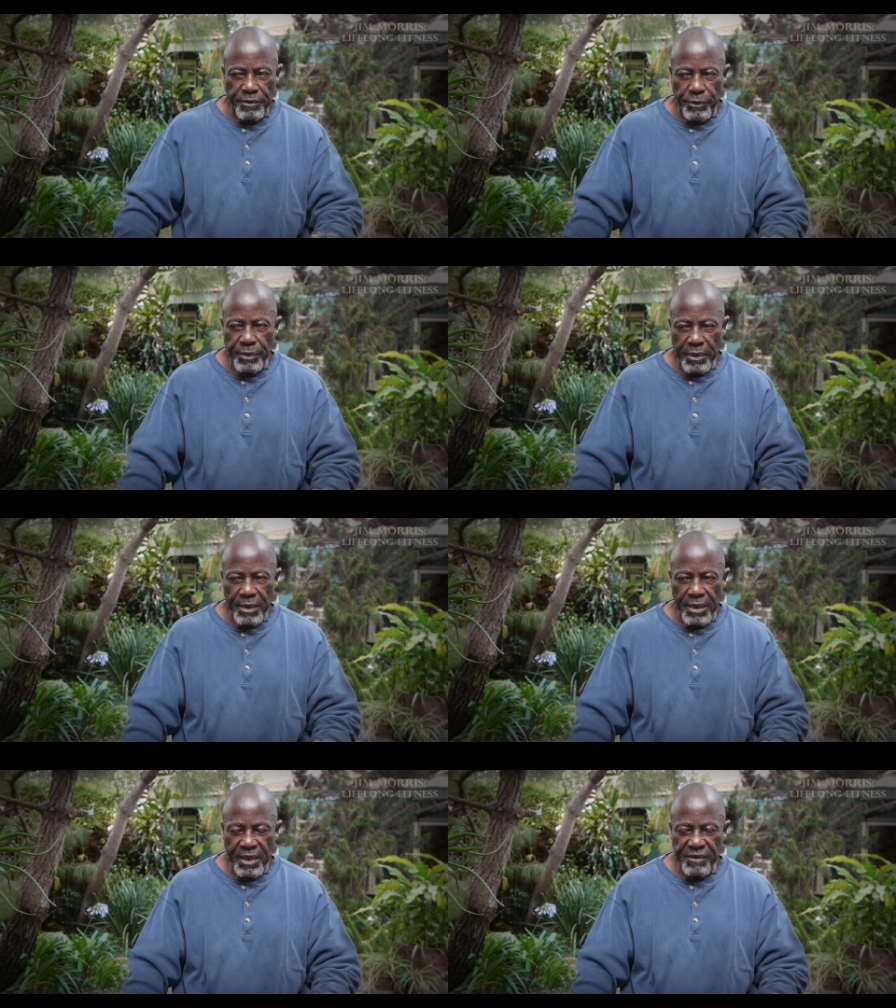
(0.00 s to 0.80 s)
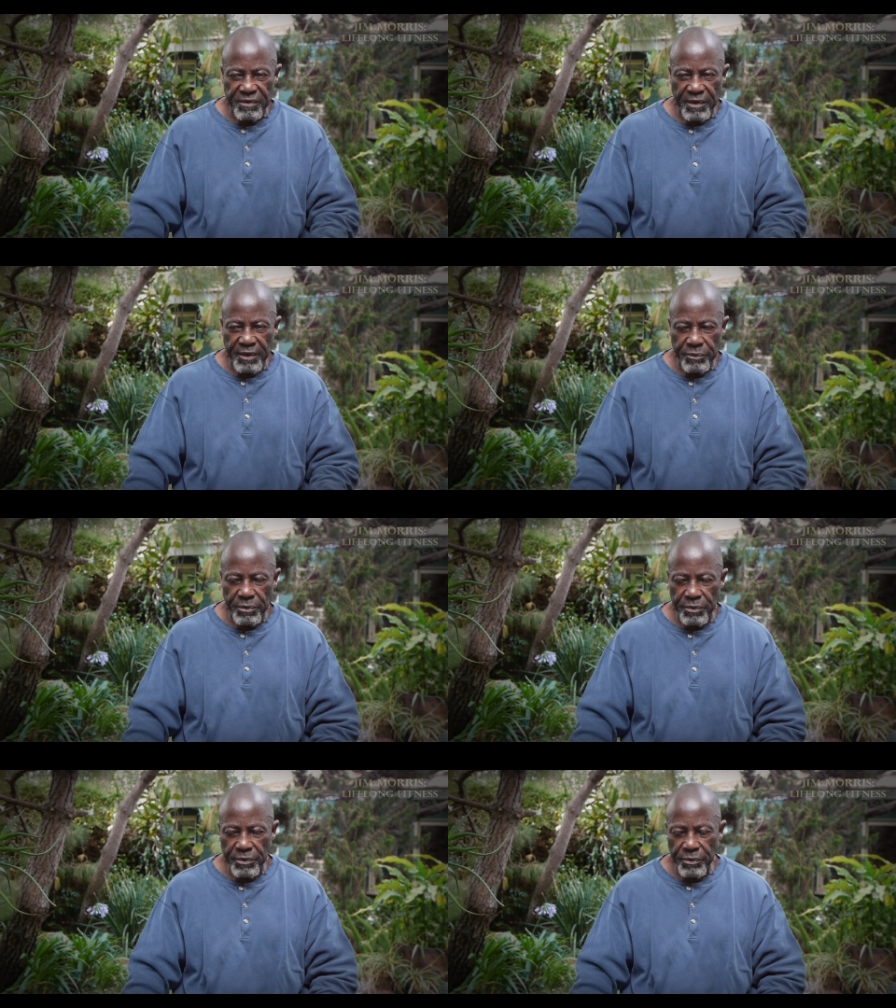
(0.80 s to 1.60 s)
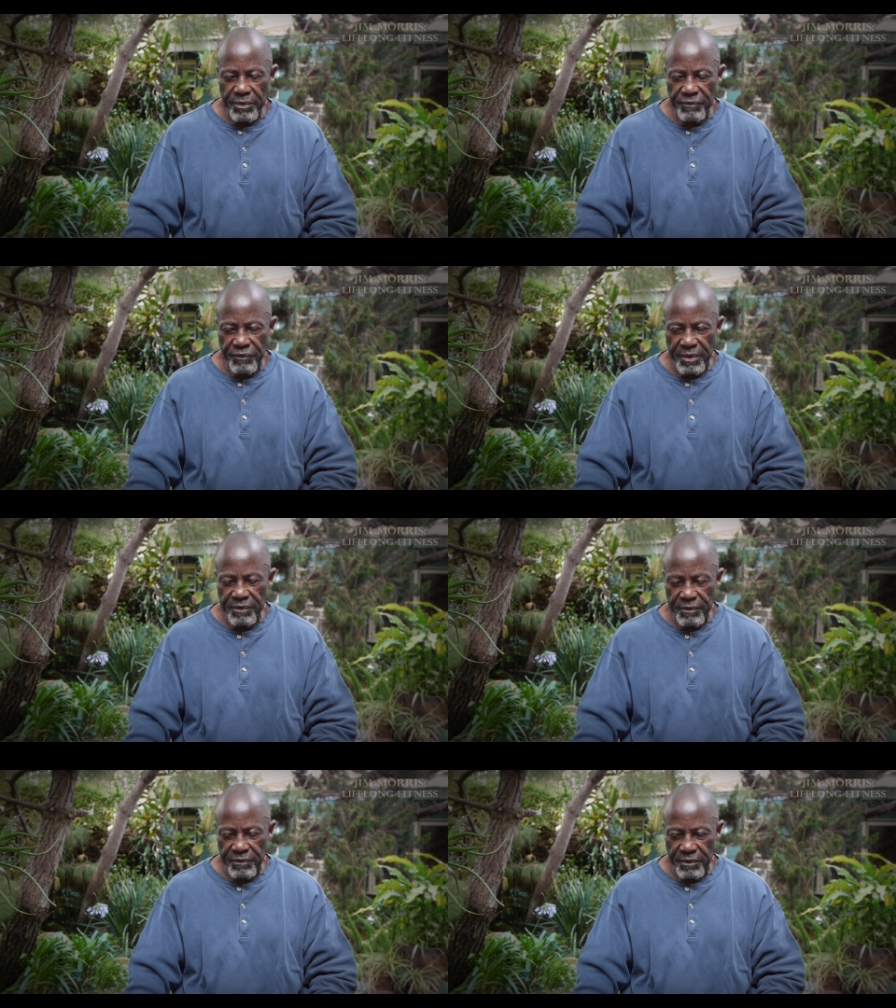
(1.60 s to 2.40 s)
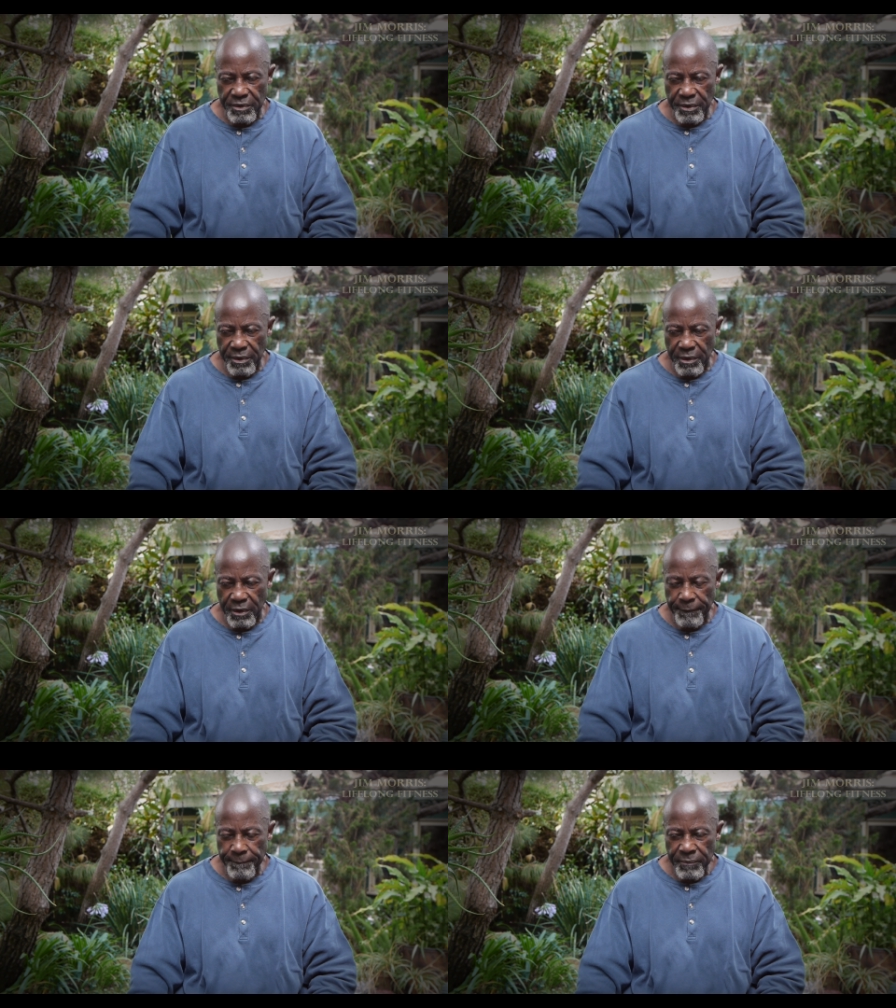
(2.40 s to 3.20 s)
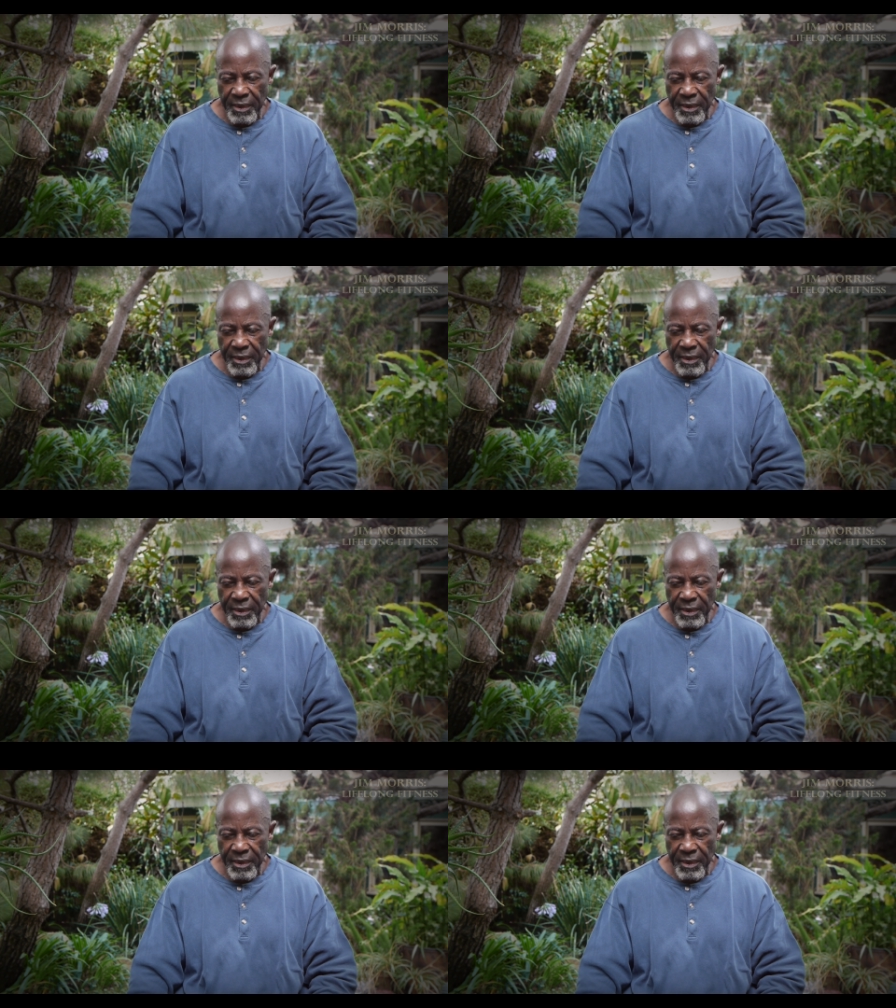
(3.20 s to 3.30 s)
doing an exercise, when you're doing, for instance, a curl,